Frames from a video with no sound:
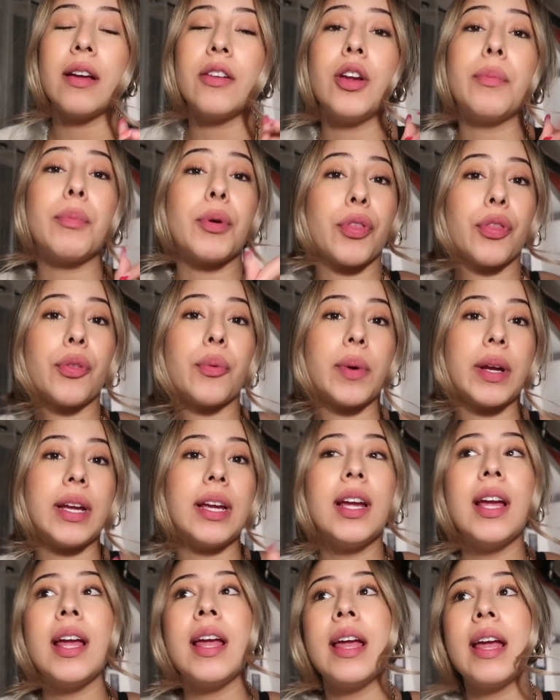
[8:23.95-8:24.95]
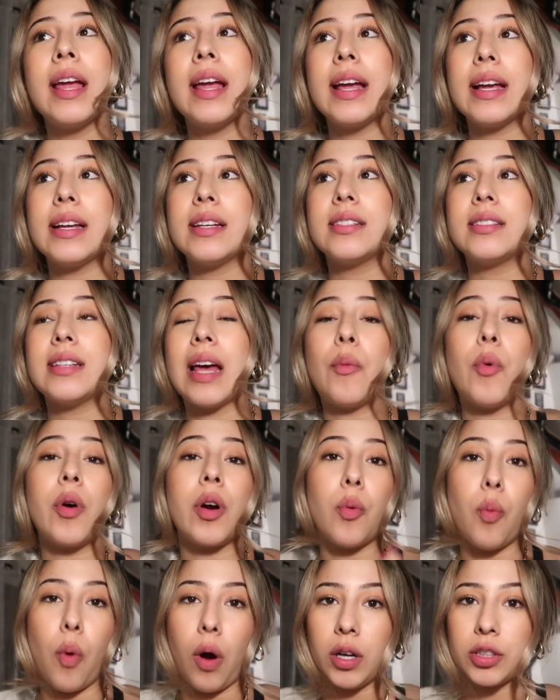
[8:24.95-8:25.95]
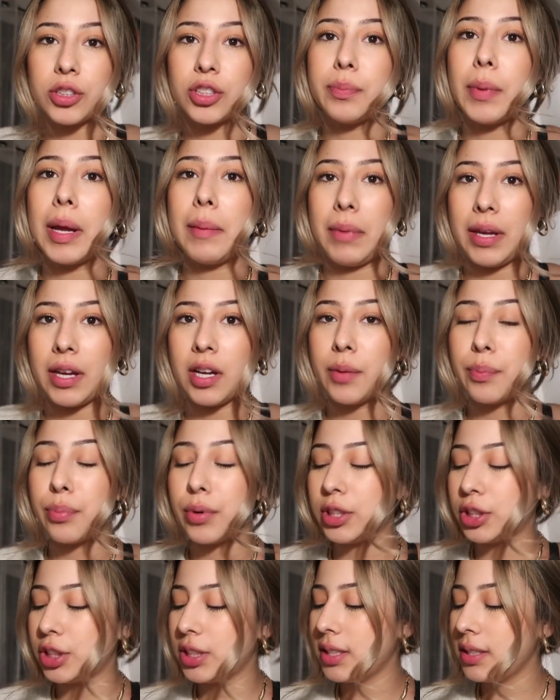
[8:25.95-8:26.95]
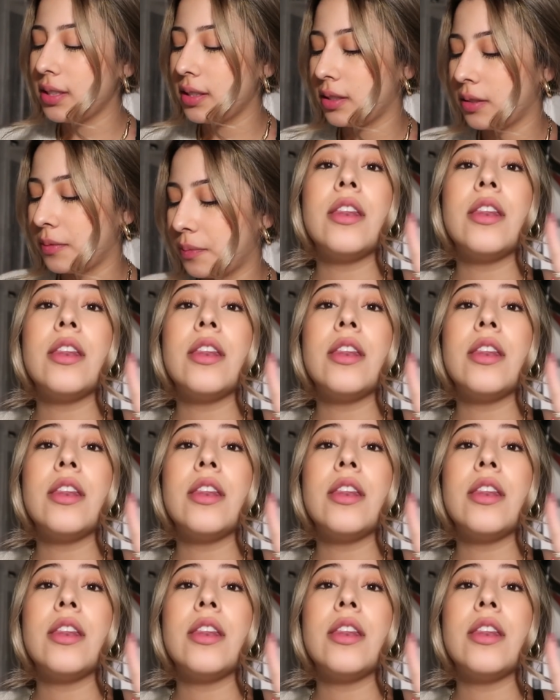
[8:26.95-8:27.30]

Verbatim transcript: Number three is I want to wash my makeup brushes.